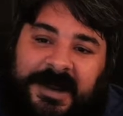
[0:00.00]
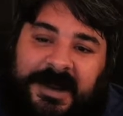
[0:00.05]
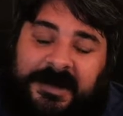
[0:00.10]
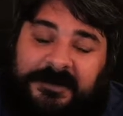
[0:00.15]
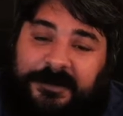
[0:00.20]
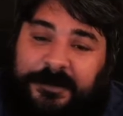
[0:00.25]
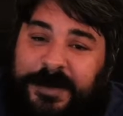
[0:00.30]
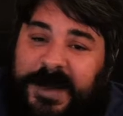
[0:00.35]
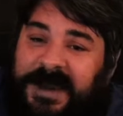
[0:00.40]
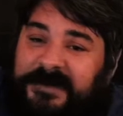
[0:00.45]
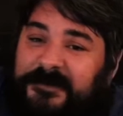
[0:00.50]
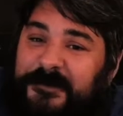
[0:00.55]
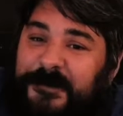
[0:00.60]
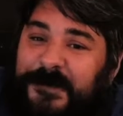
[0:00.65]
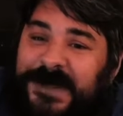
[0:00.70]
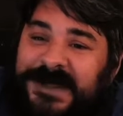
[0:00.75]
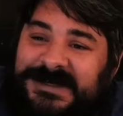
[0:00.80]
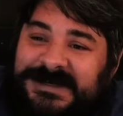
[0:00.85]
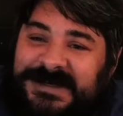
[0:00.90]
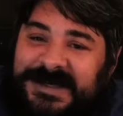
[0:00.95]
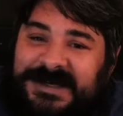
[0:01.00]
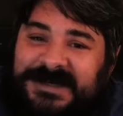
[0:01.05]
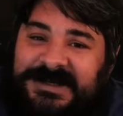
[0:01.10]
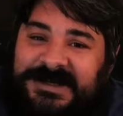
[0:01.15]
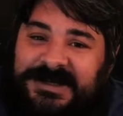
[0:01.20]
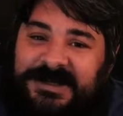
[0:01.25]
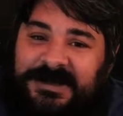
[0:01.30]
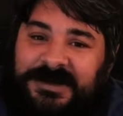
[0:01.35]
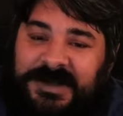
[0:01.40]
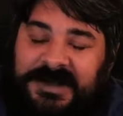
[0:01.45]
And I feel bad for
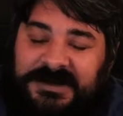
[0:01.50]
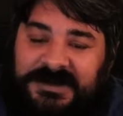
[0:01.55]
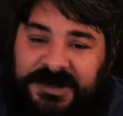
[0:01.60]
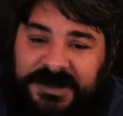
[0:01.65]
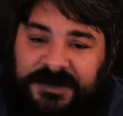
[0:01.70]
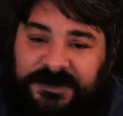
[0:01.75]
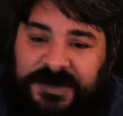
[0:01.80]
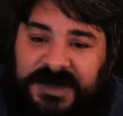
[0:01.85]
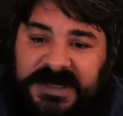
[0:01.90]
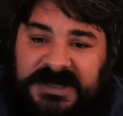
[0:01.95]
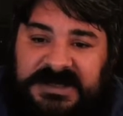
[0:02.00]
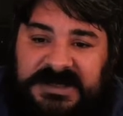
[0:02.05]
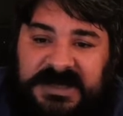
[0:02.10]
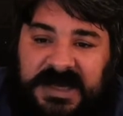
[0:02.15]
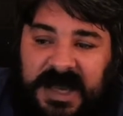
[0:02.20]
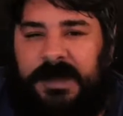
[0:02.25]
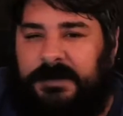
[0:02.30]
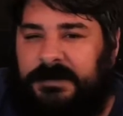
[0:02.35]
PlayStation. They took a risk.